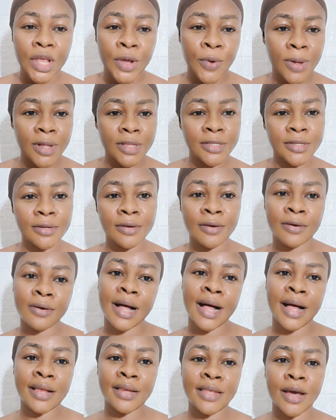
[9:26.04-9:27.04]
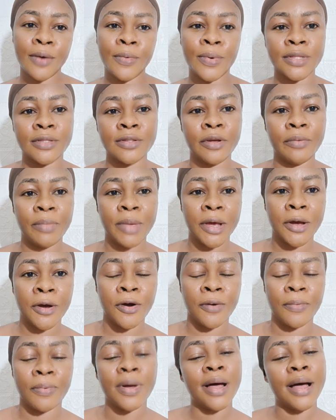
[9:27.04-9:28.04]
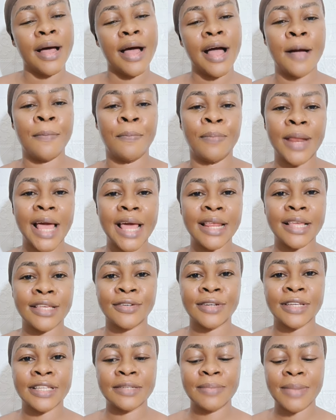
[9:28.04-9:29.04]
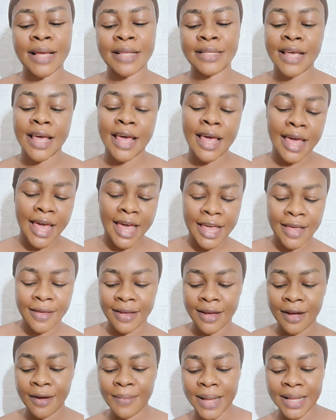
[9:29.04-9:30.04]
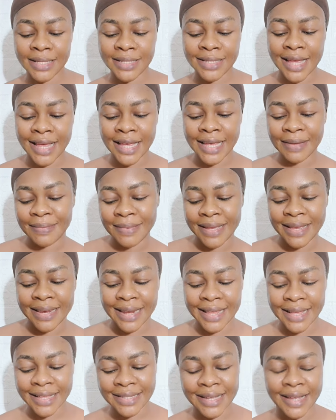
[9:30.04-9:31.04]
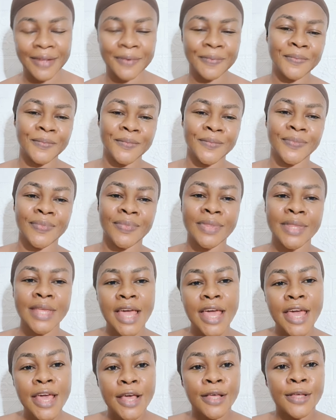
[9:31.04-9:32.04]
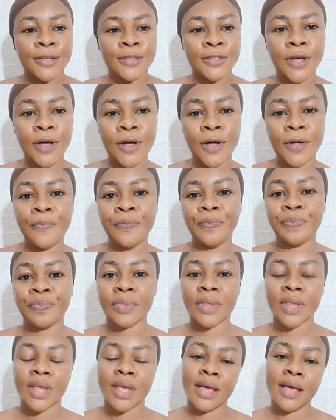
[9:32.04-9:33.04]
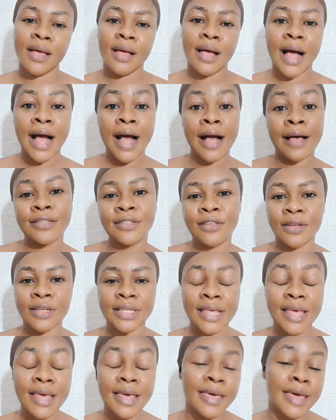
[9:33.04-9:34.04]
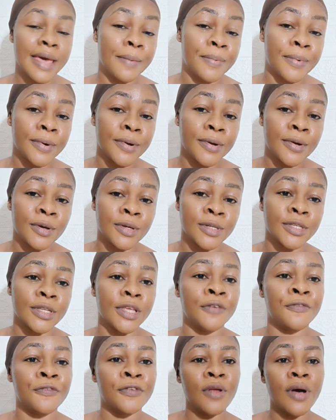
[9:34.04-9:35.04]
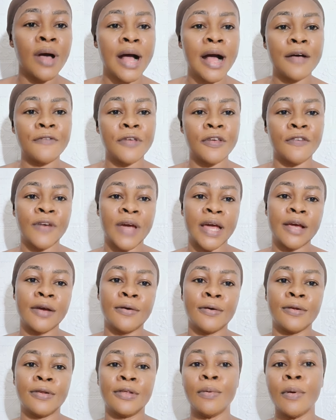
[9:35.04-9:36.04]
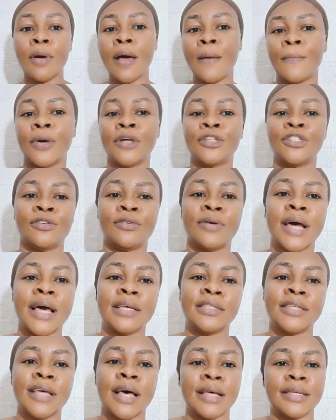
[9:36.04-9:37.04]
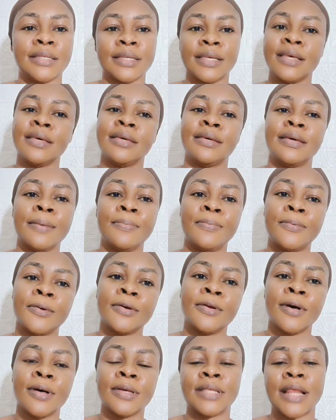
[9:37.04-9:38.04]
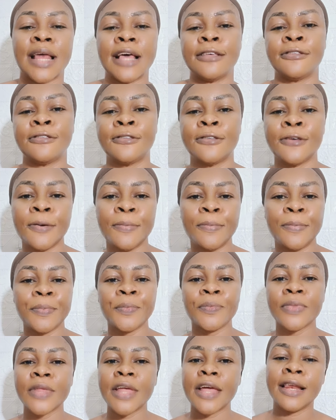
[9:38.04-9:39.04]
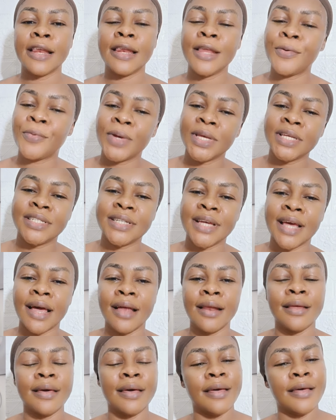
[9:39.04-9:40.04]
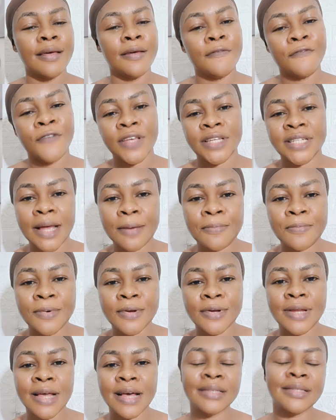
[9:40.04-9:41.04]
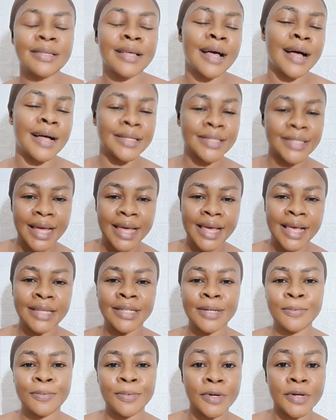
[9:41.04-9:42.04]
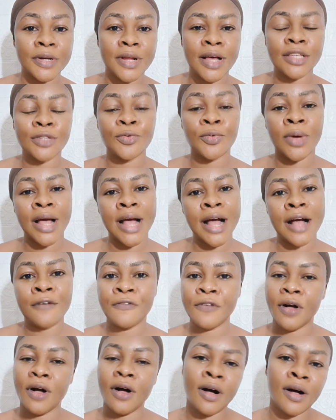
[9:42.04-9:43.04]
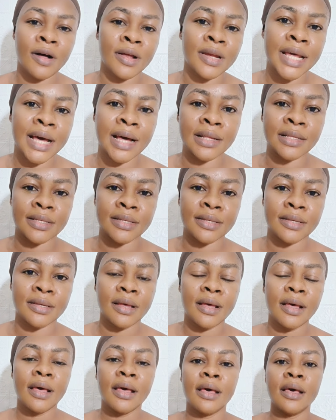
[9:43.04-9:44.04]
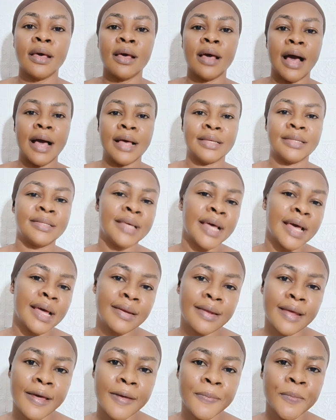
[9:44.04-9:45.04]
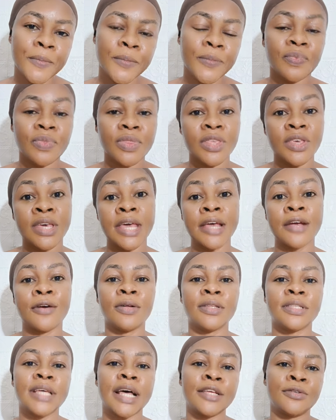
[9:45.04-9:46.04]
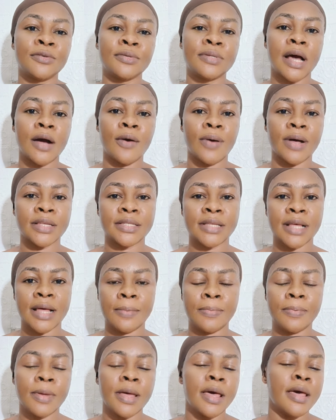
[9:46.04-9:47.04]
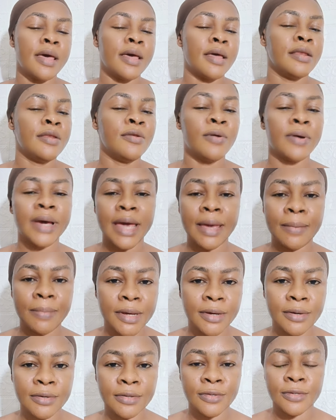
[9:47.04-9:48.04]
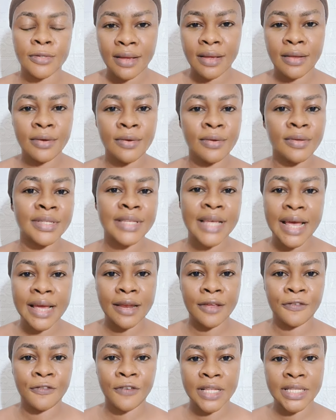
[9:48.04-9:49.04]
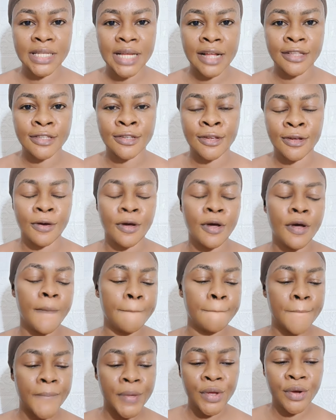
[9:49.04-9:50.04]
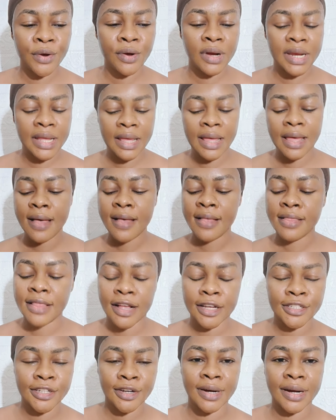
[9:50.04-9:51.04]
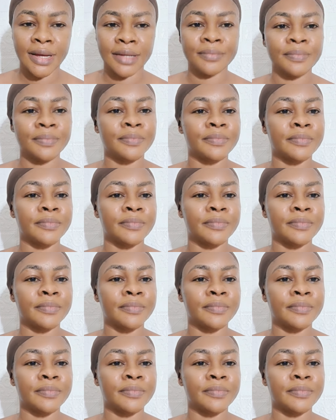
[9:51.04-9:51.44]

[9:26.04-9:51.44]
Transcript: you want to go out there with no makeup apply this treatment and you come and thank me later so i have some skincare products if you don't have a very good moisturizer skincare products like soap liquid gel facial products anti-aging products we have all that i sell them you can contact through that whatsapp no chemicals no side effects at all purely natural